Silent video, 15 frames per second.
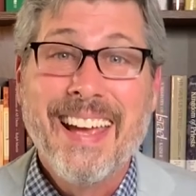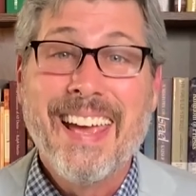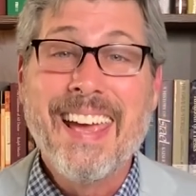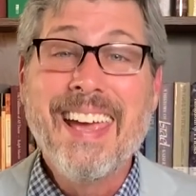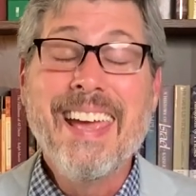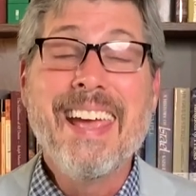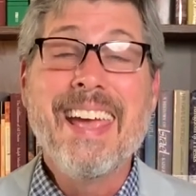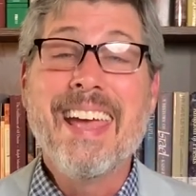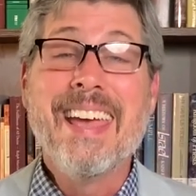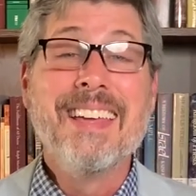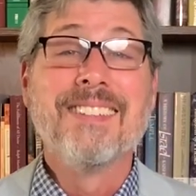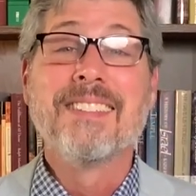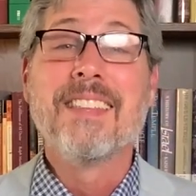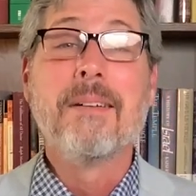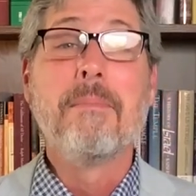He
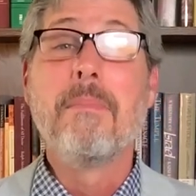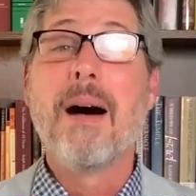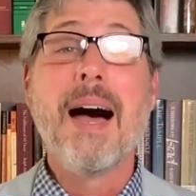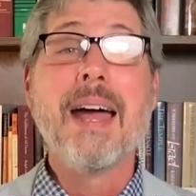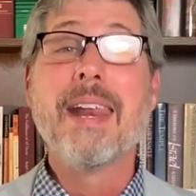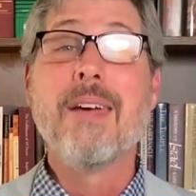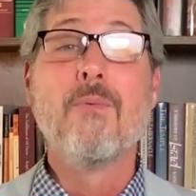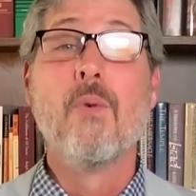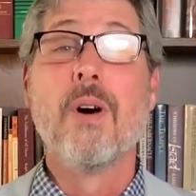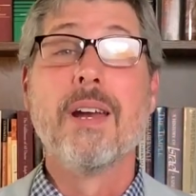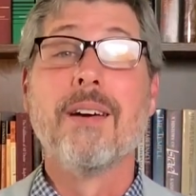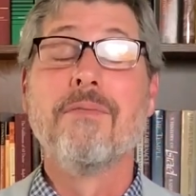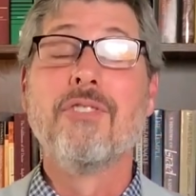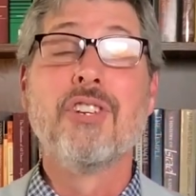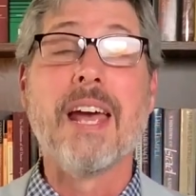is the mighty
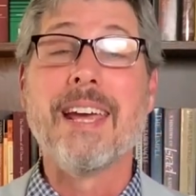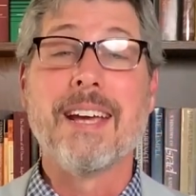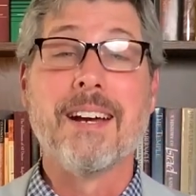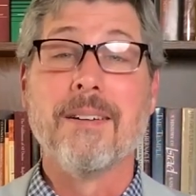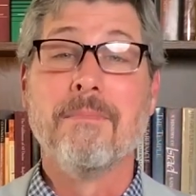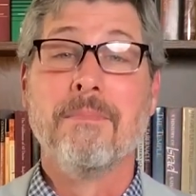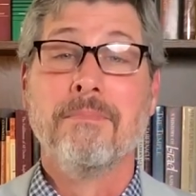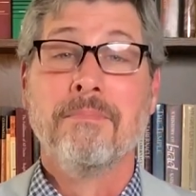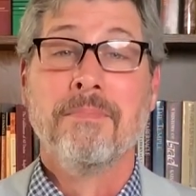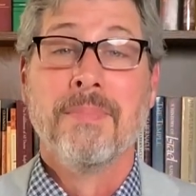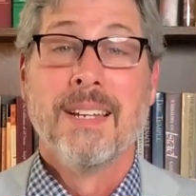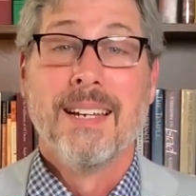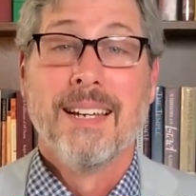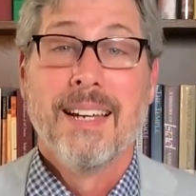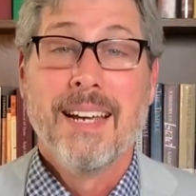one of Jacob.
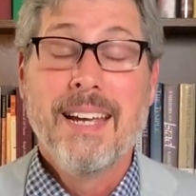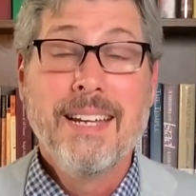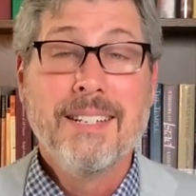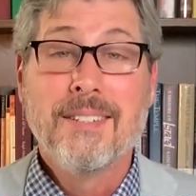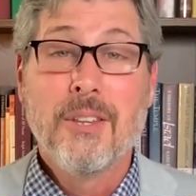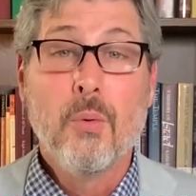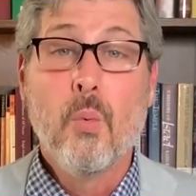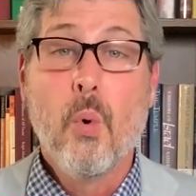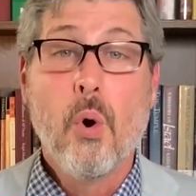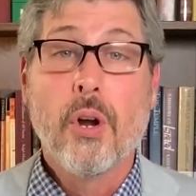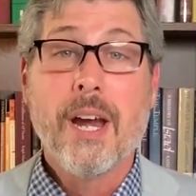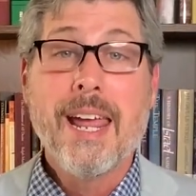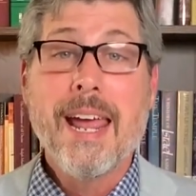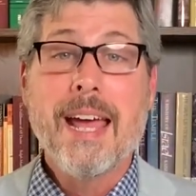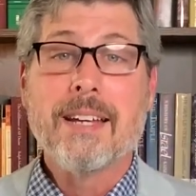He's the
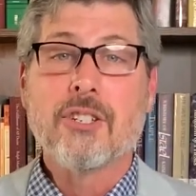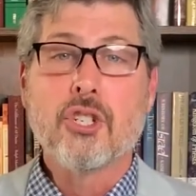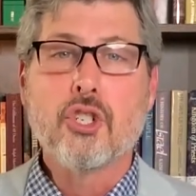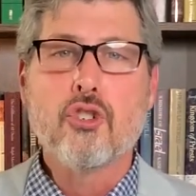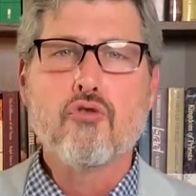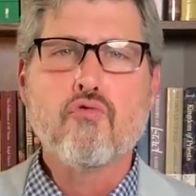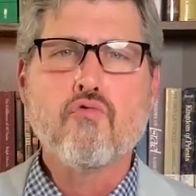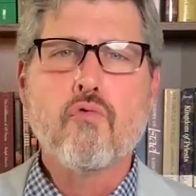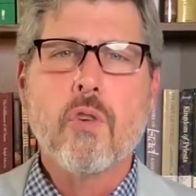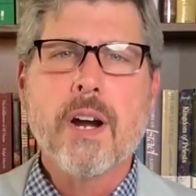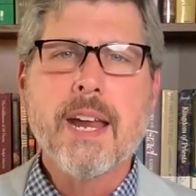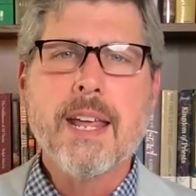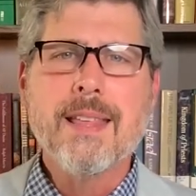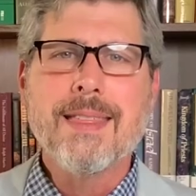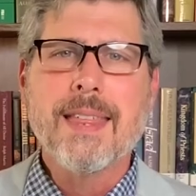warrior. He has
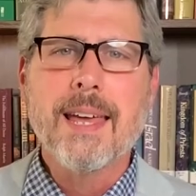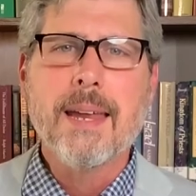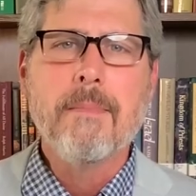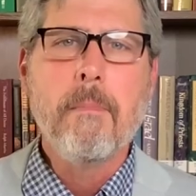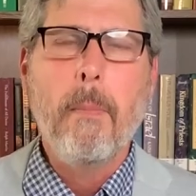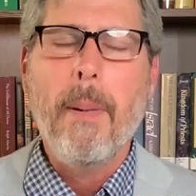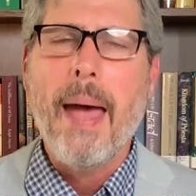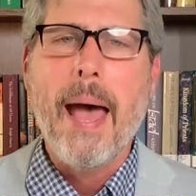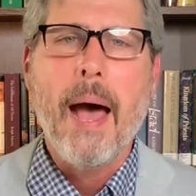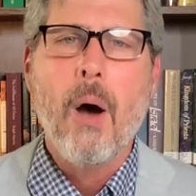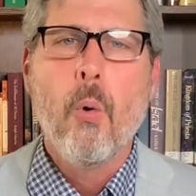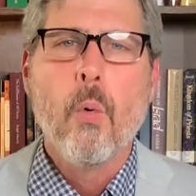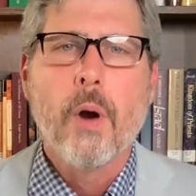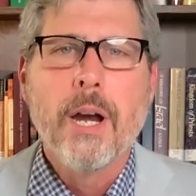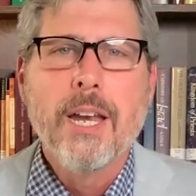strength and
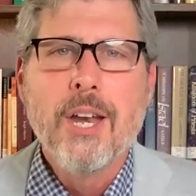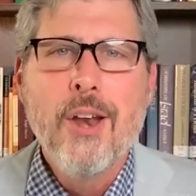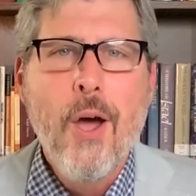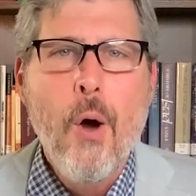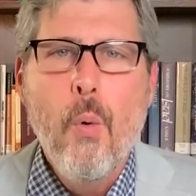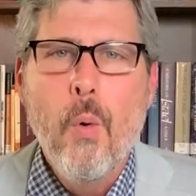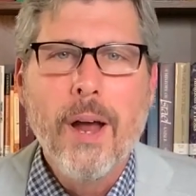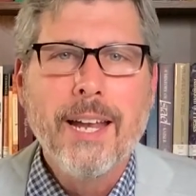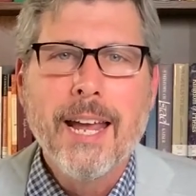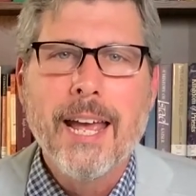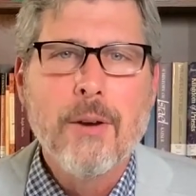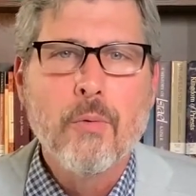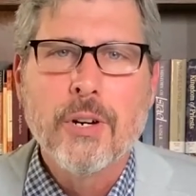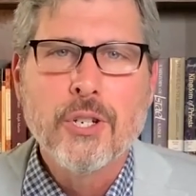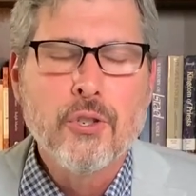power, and no one
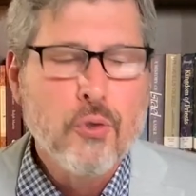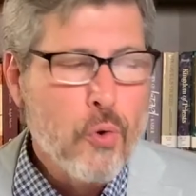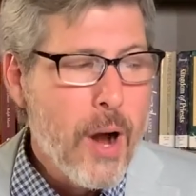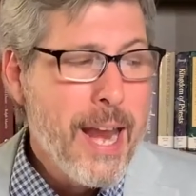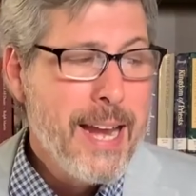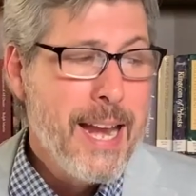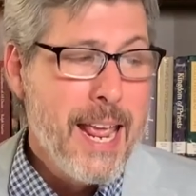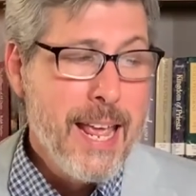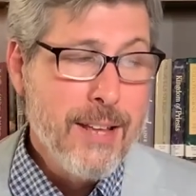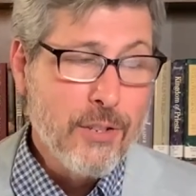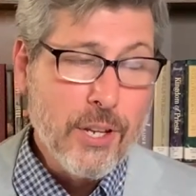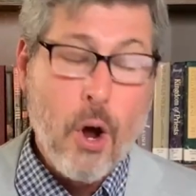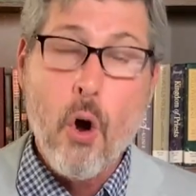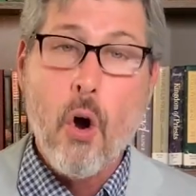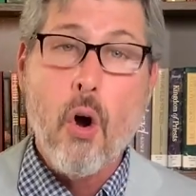can restrain
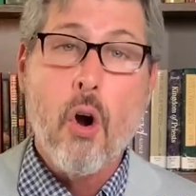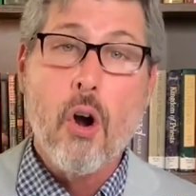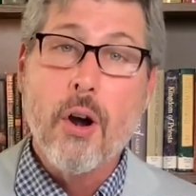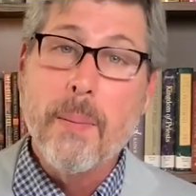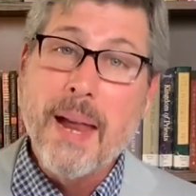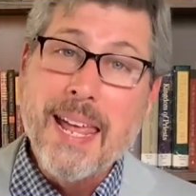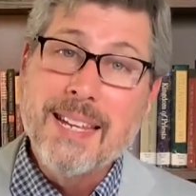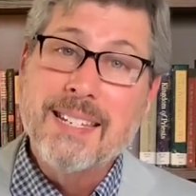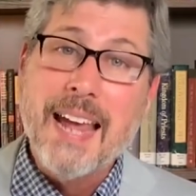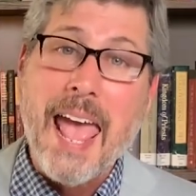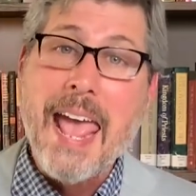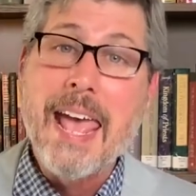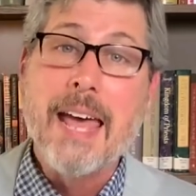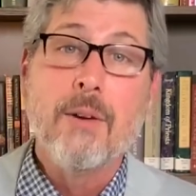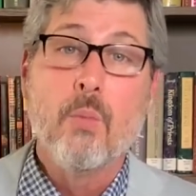his arm, his
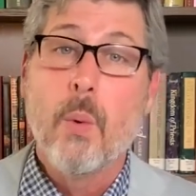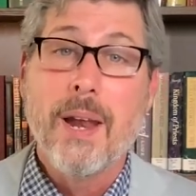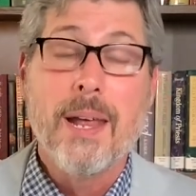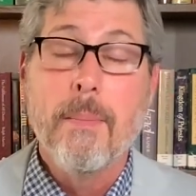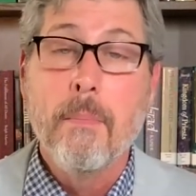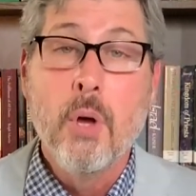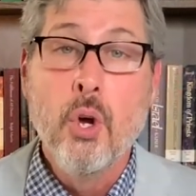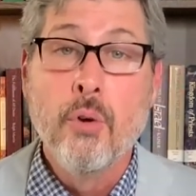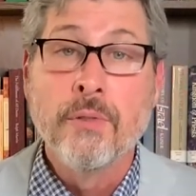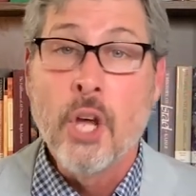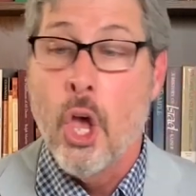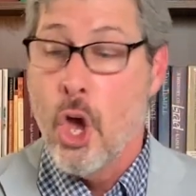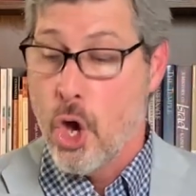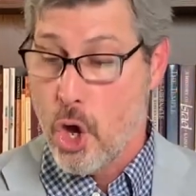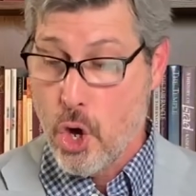hand when it moves.
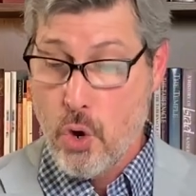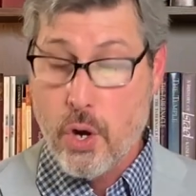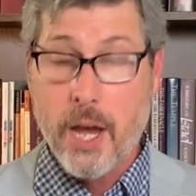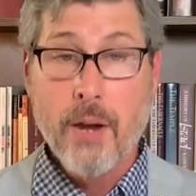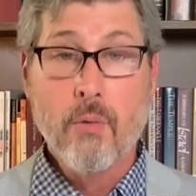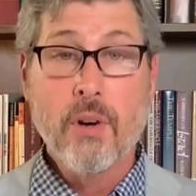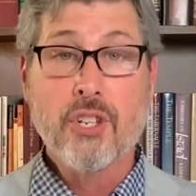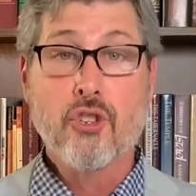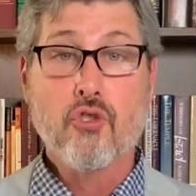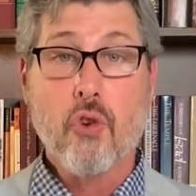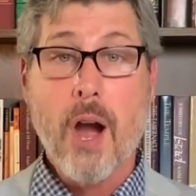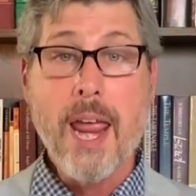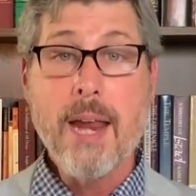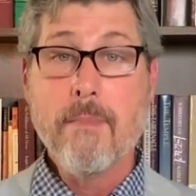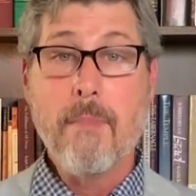Who can
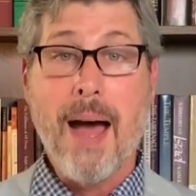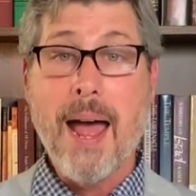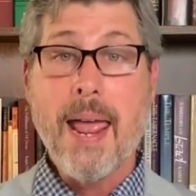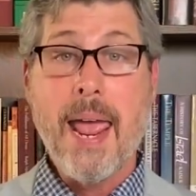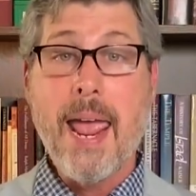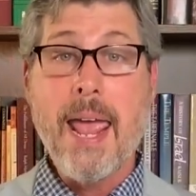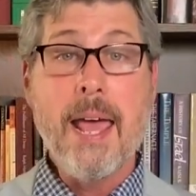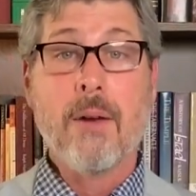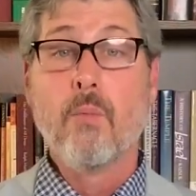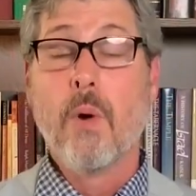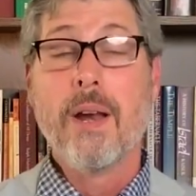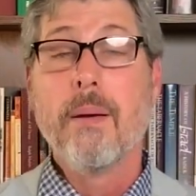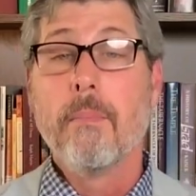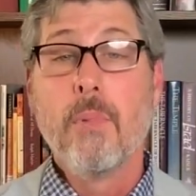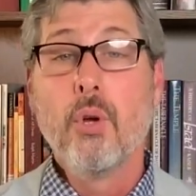restrain my hand
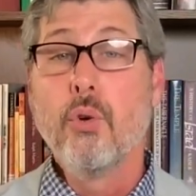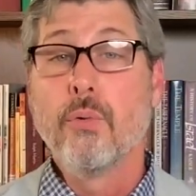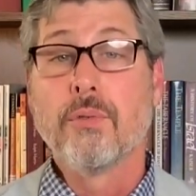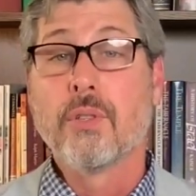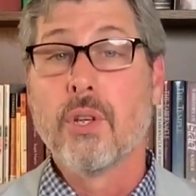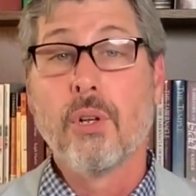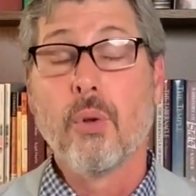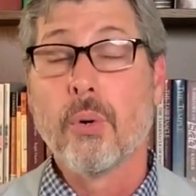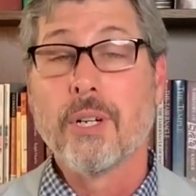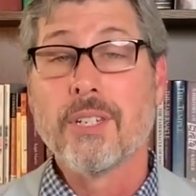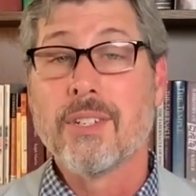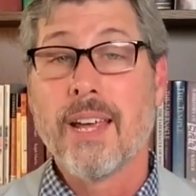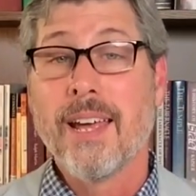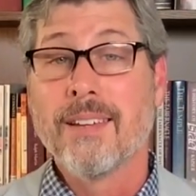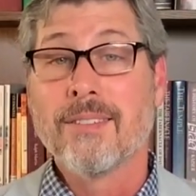when it moves? The
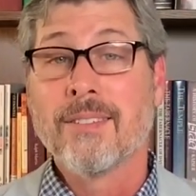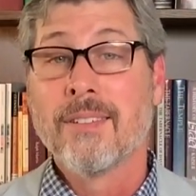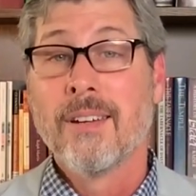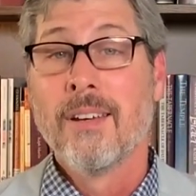Lord says.